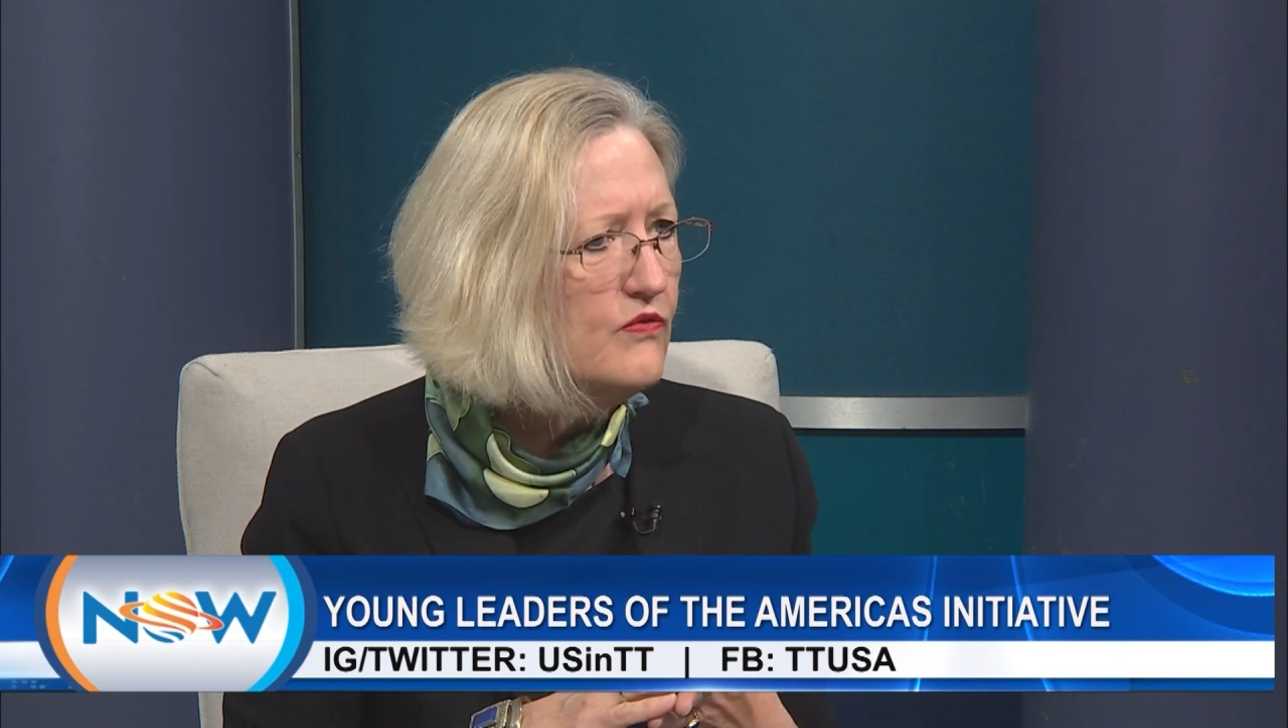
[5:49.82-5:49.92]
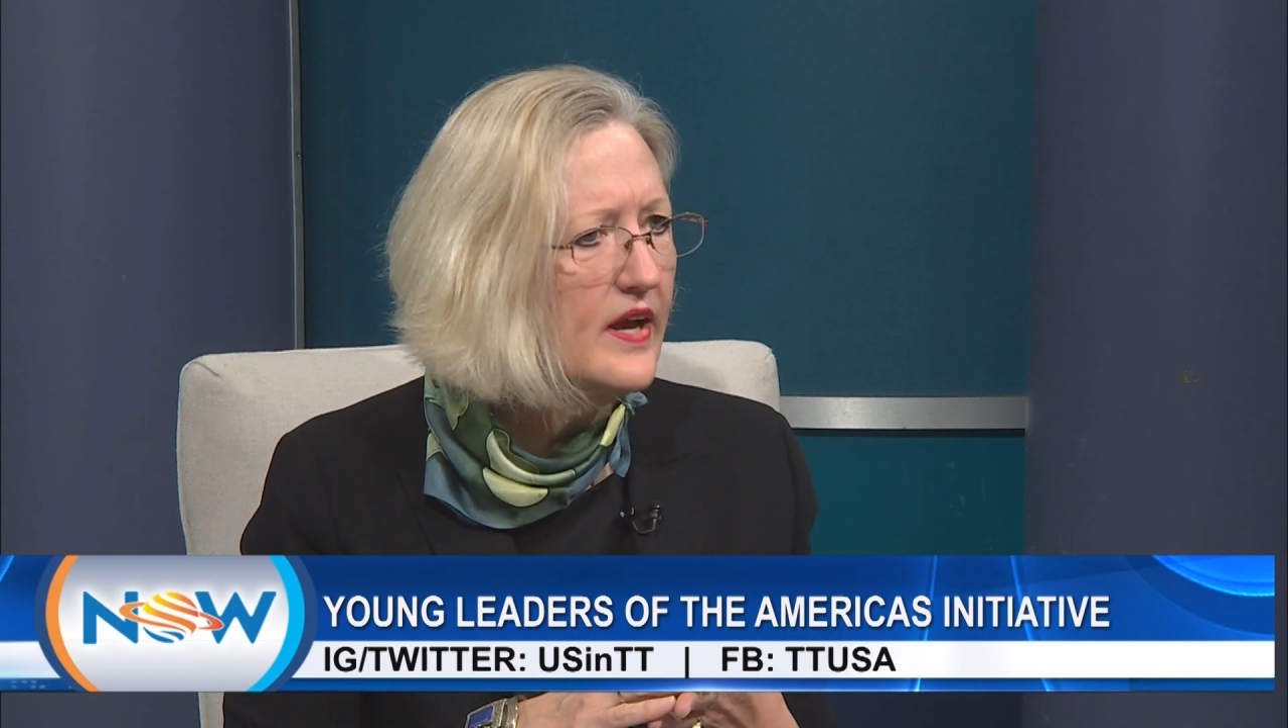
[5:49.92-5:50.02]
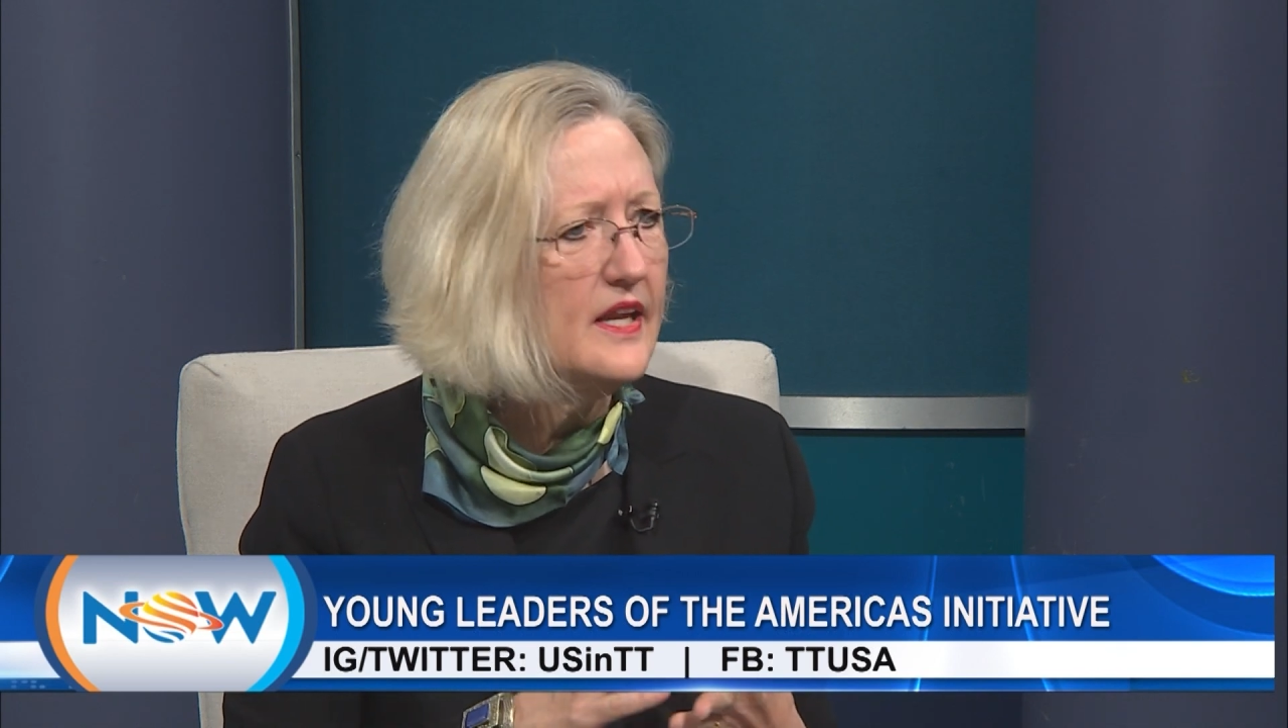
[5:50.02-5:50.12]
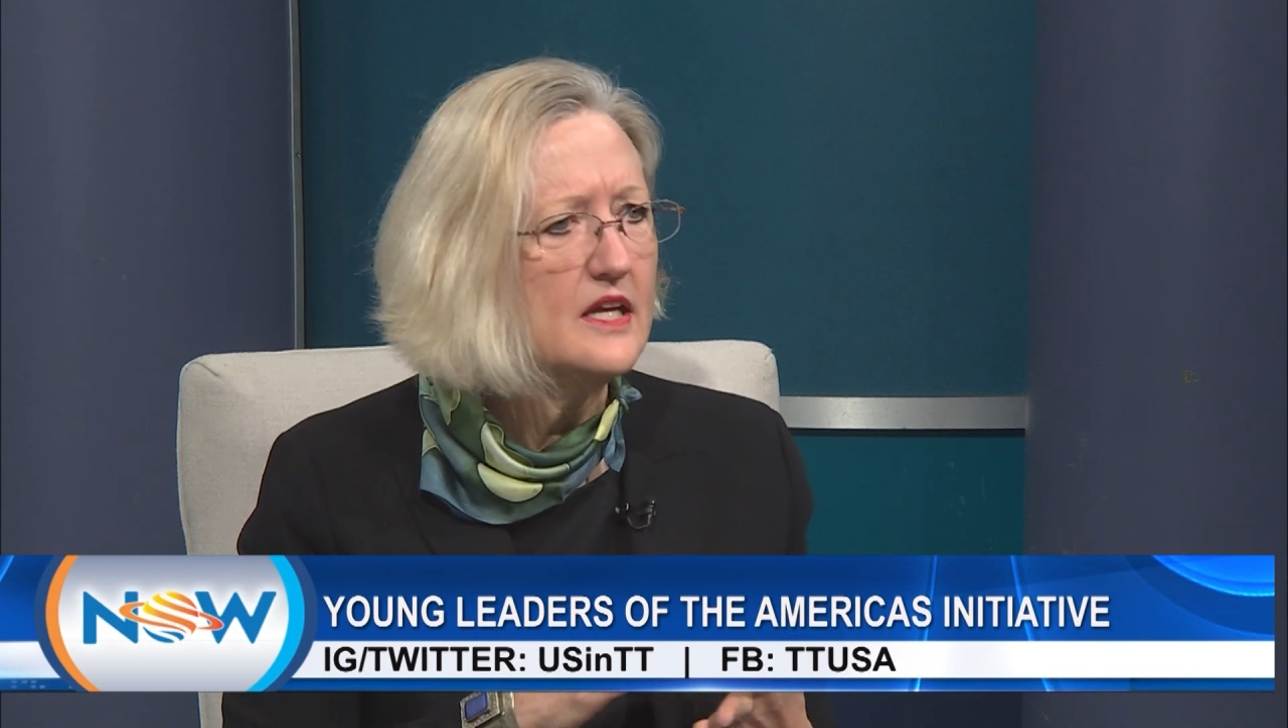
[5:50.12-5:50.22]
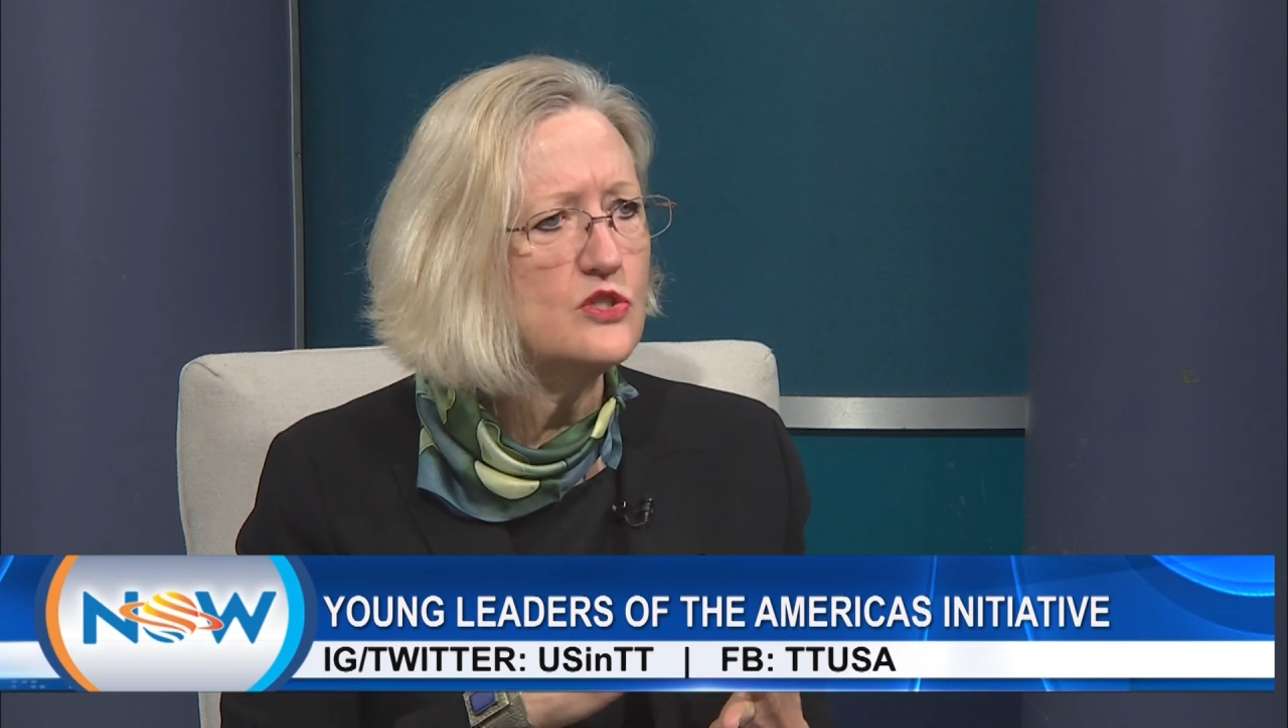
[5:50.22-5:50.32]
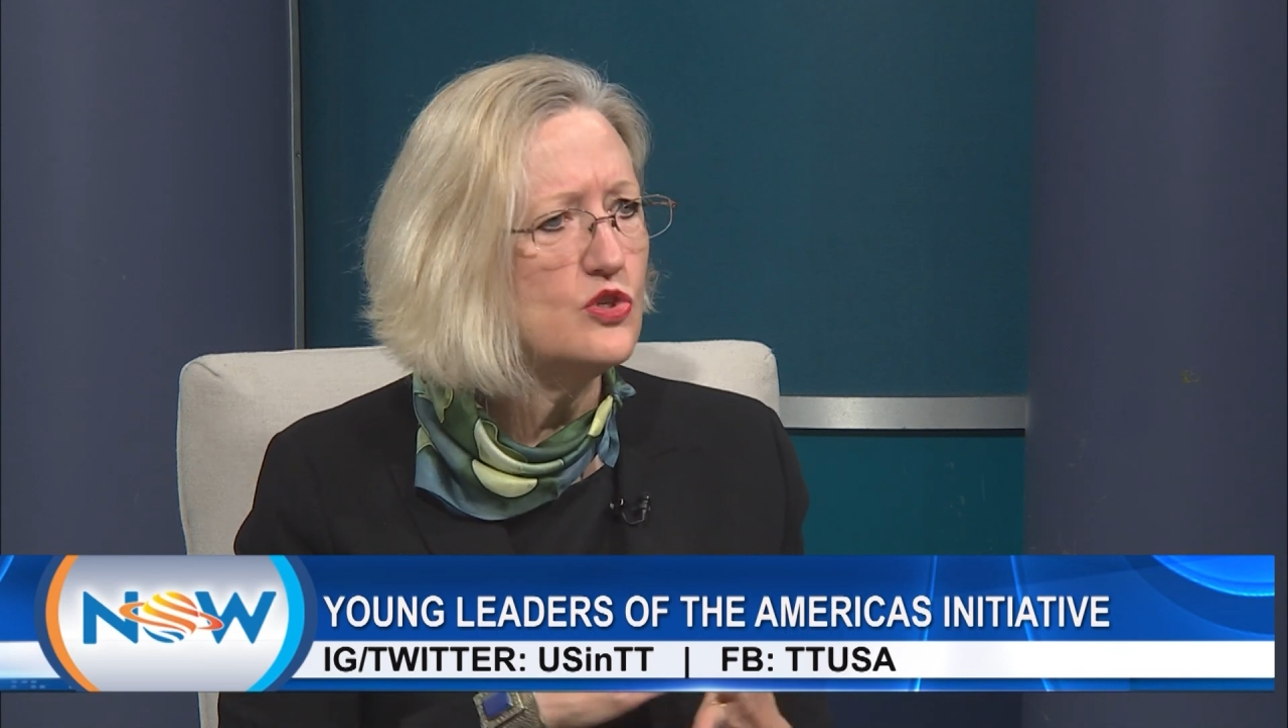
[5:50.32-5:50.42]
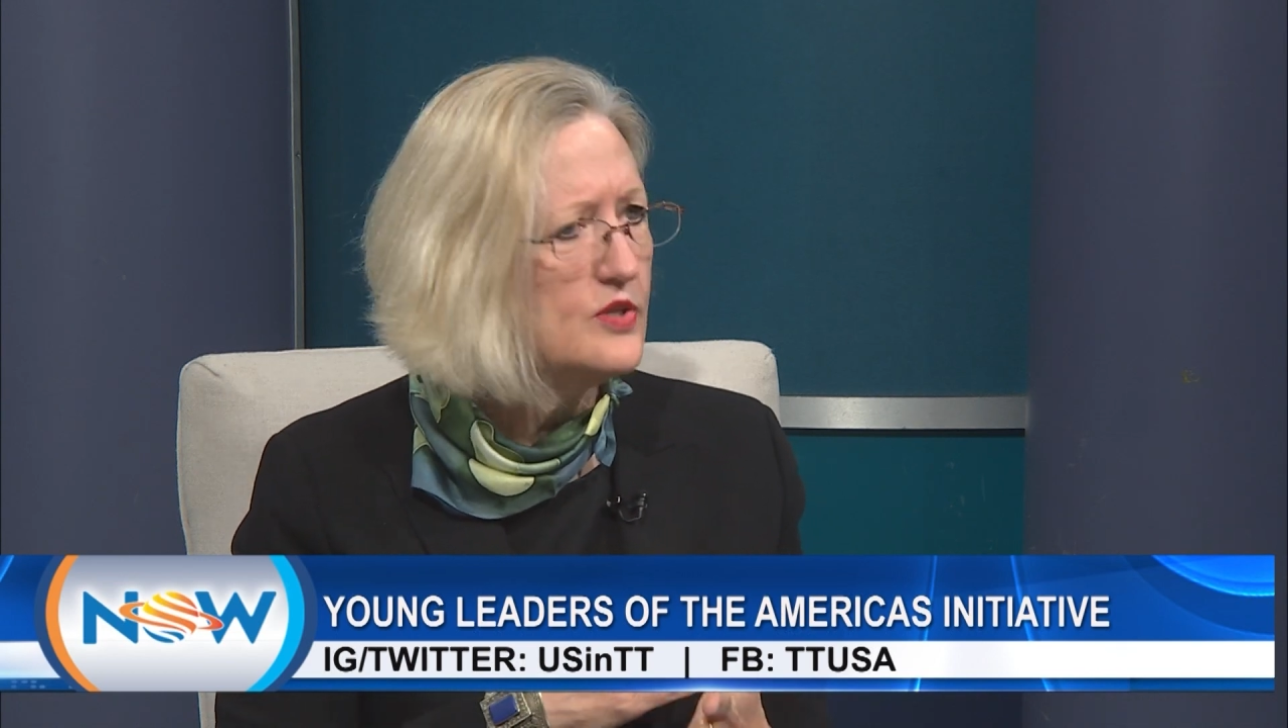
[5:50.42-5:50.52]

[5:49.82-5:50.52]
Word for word: finance or